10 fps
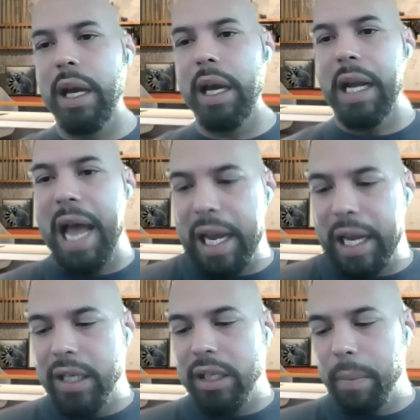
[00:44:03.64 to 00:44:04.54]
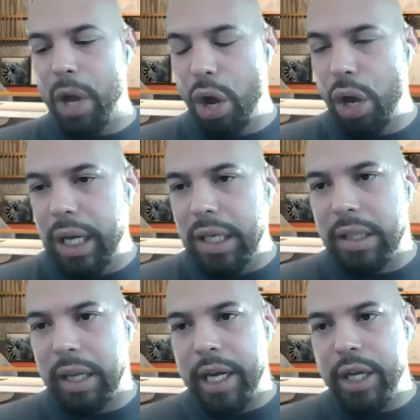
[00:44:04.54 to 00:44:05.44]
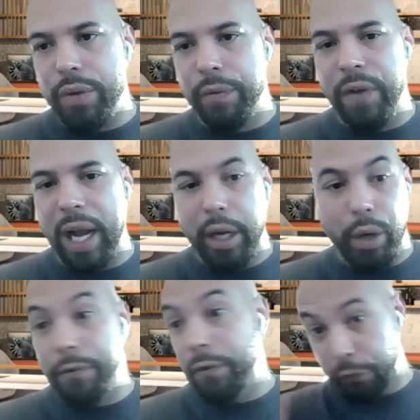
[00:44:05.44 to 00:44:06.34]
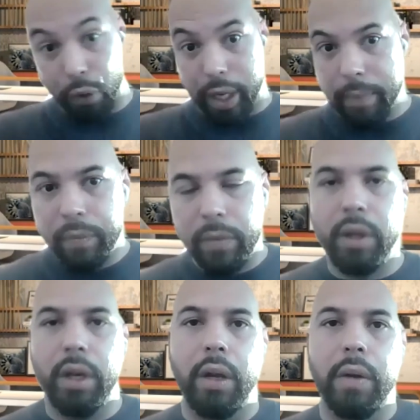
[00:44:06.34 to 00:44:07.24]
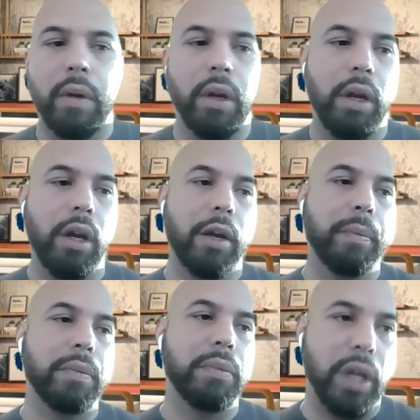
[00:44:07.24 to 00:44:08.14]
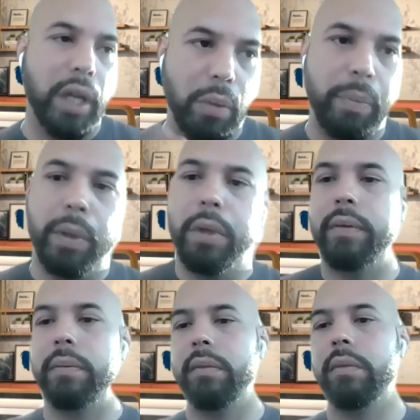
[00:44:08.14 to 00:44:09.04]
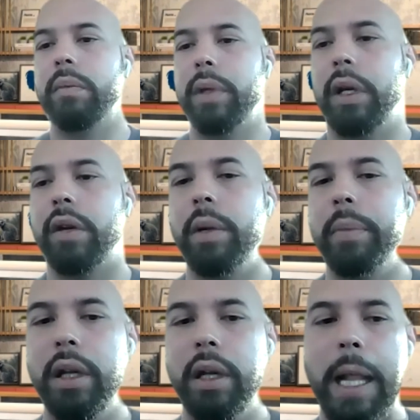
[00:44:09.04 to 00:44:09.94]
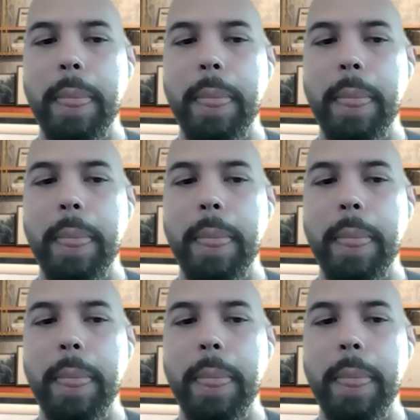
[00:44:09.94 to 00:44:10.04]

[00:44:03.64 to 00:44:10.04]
And adding some early stage value for free, to help build that credibility.